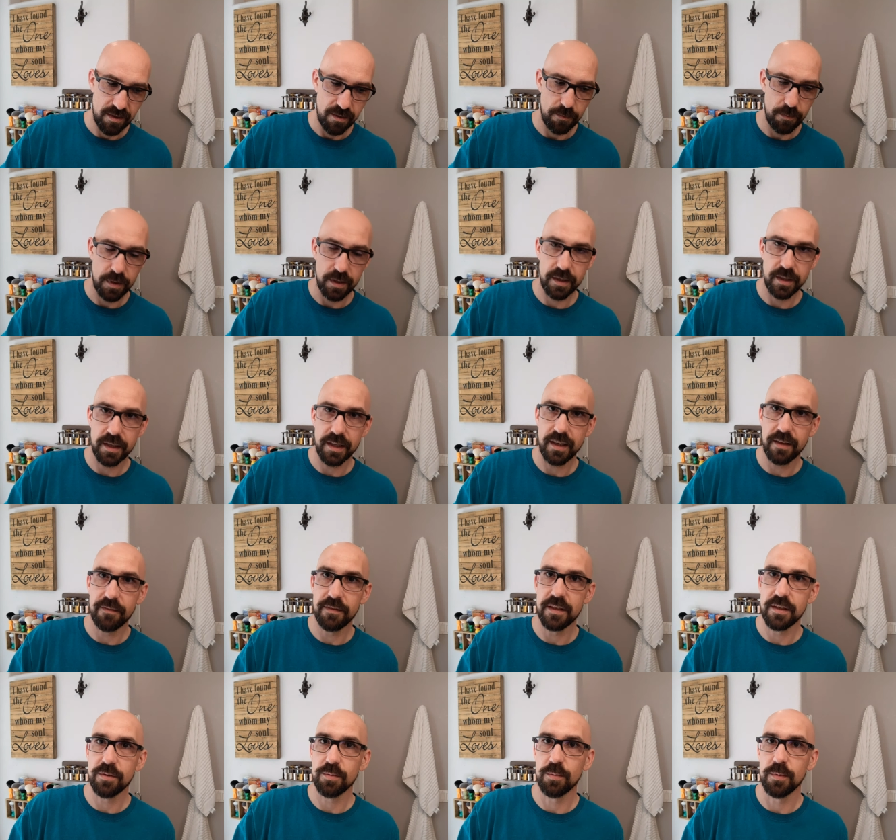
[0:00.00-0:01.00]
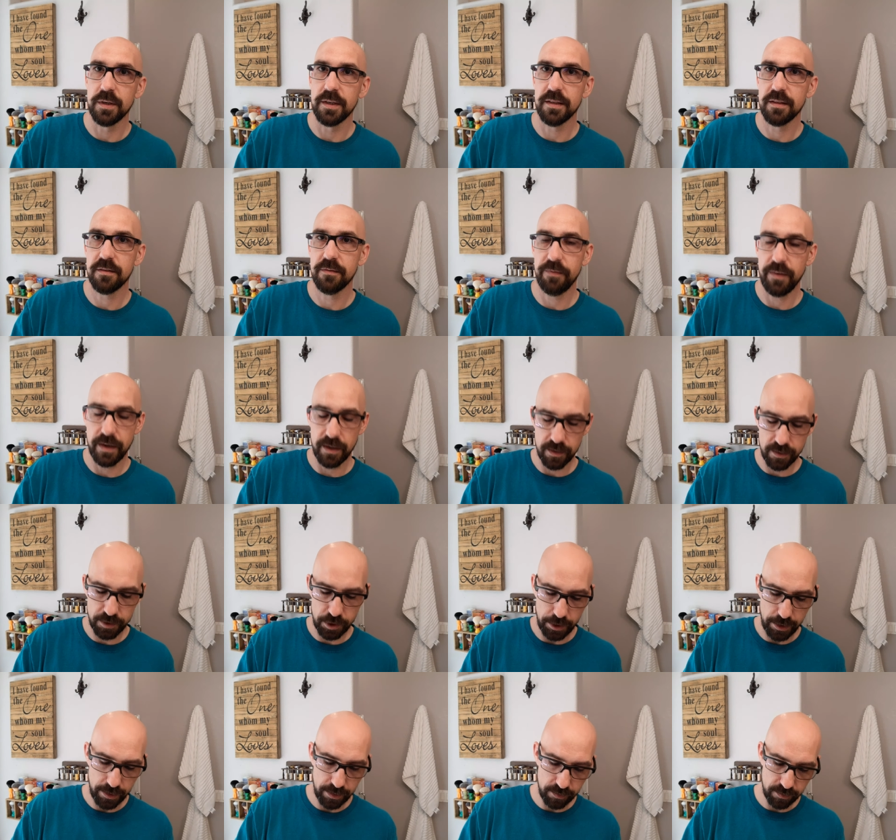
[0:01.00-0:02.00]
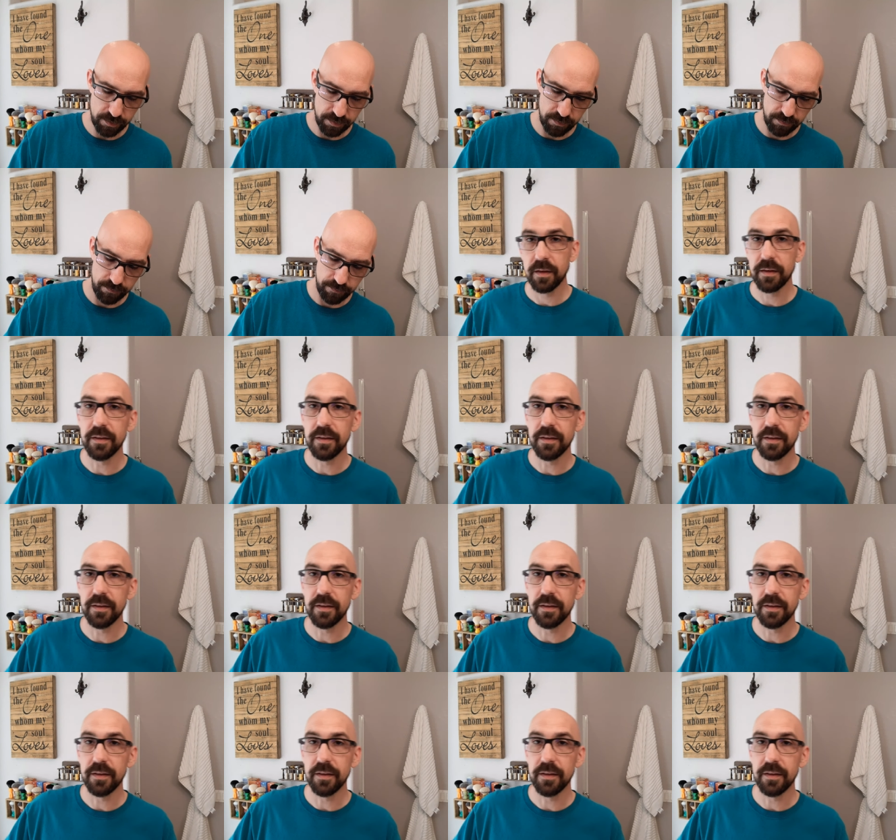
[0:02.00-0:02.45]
wanted to give this one its fair chance.